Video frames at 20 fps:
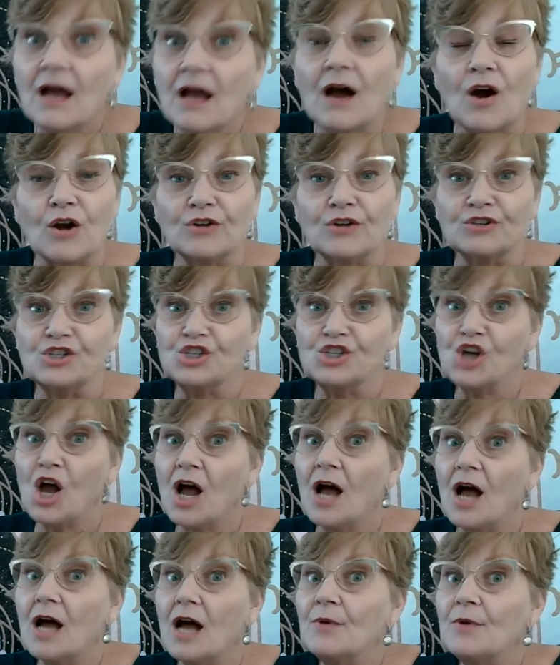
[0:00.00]
our
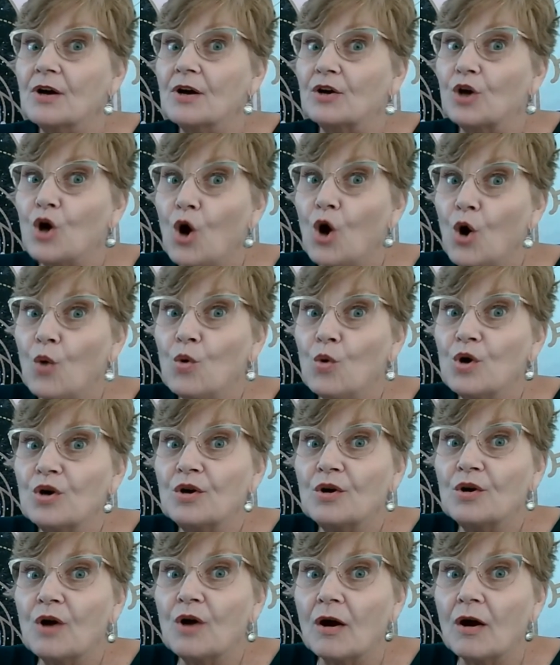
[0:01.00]
job, our
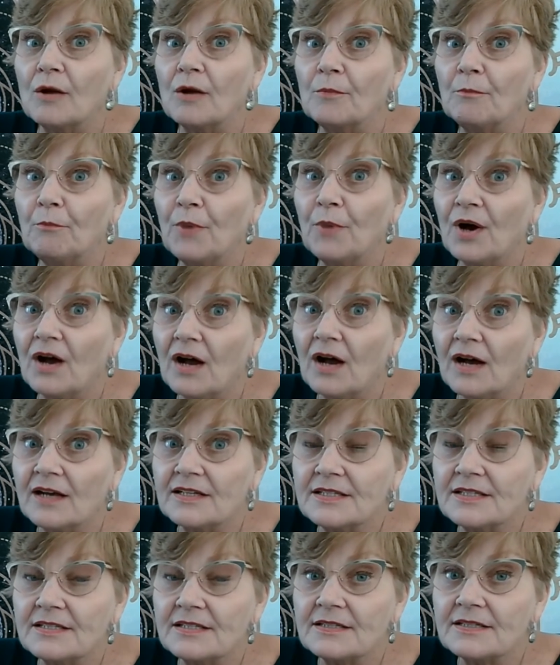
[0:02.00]
coworker, our
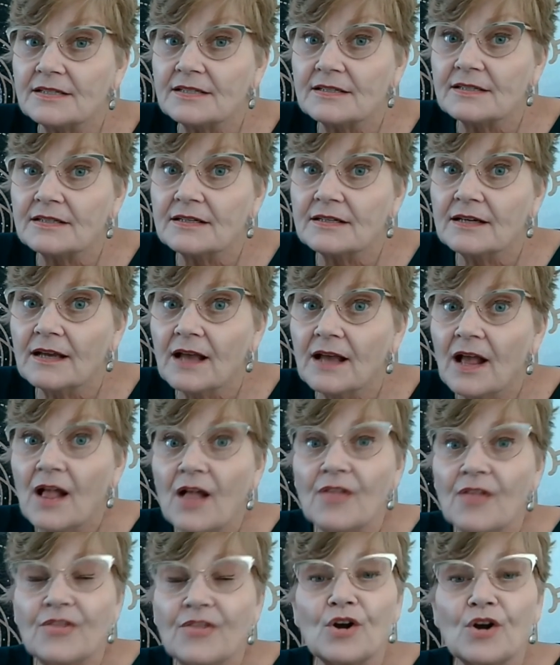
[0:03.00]
boss.
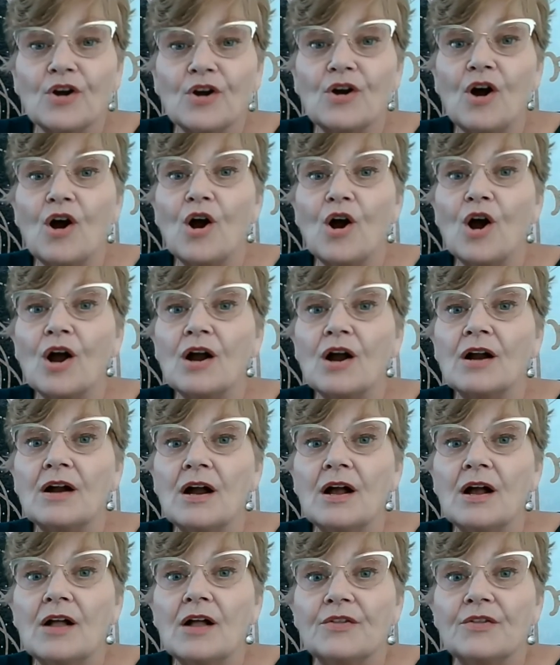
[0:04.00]
There are
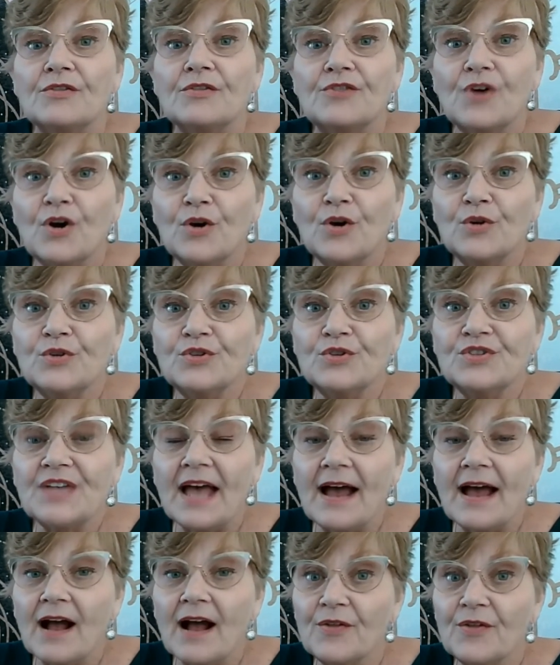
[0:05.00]
those
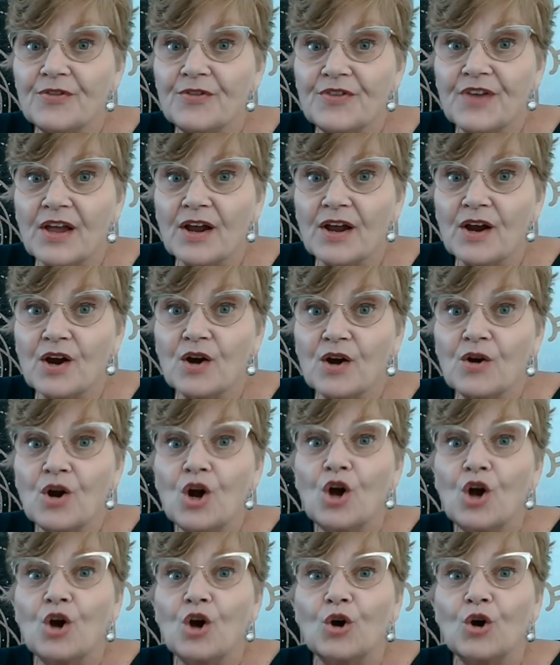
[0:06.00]
out
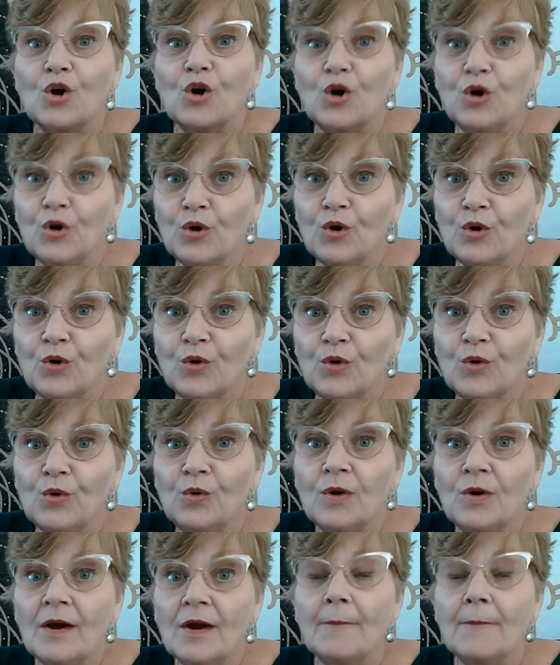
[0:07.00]
there
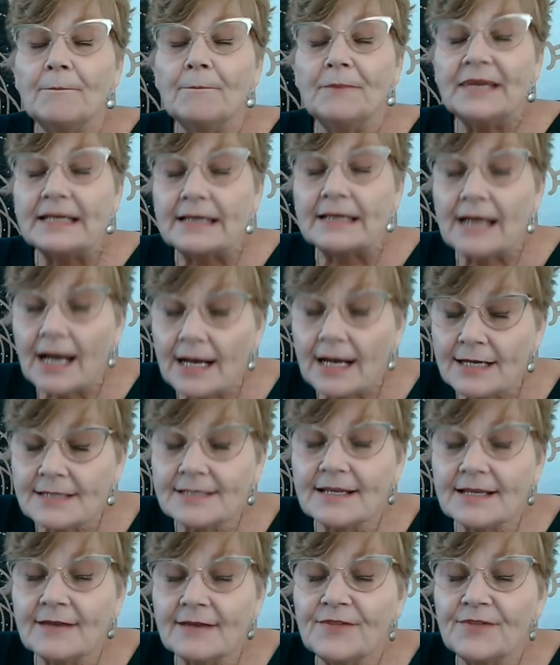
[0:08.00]
who,
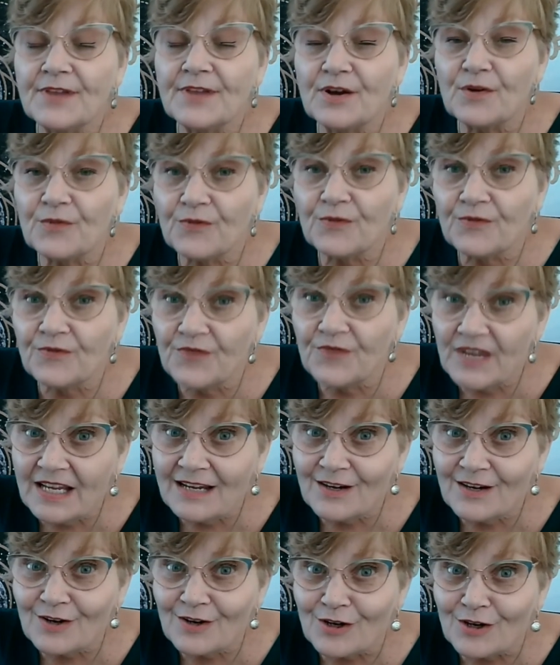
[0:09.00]
because of their
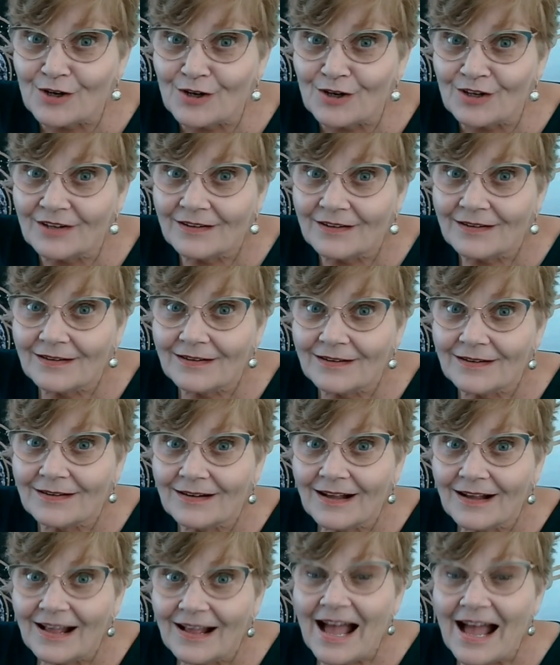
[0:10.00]
fear,
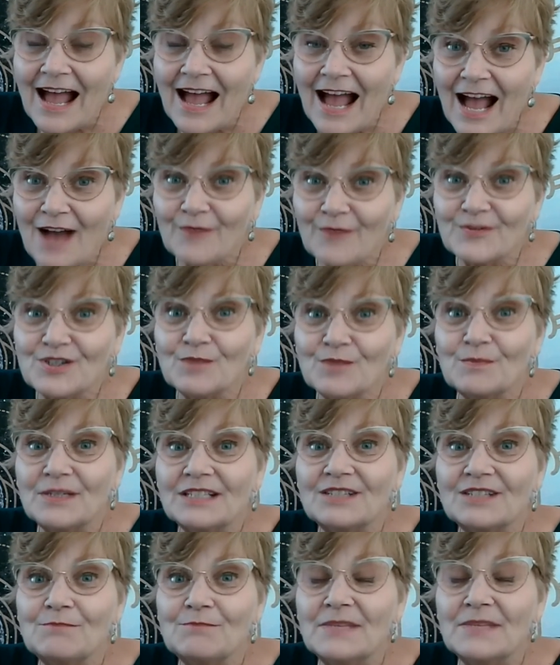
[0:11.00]
have to
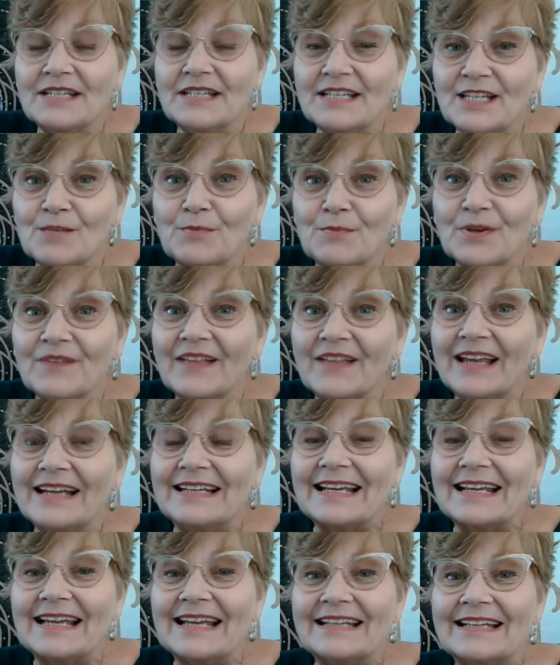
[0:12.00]

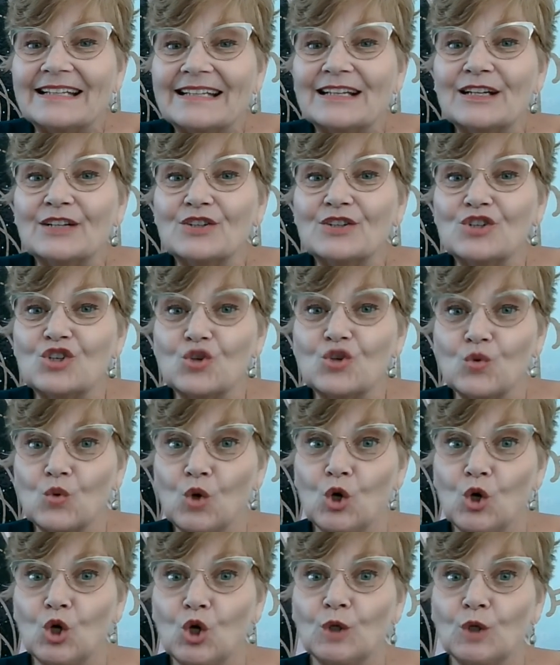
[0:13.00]
manipulate and
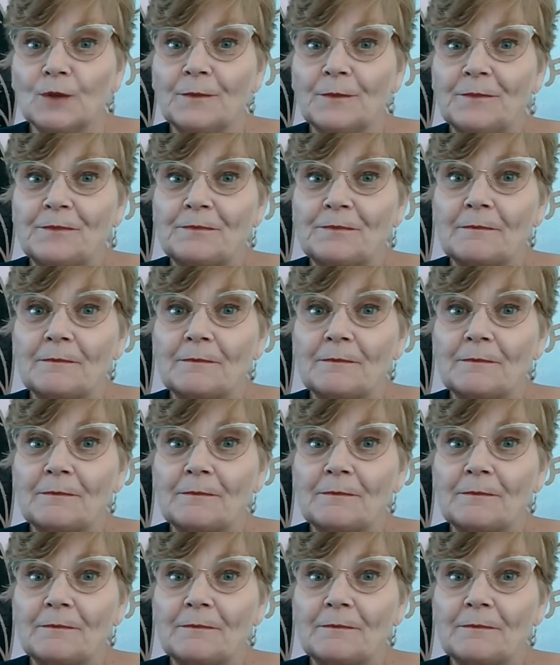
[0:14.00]
control.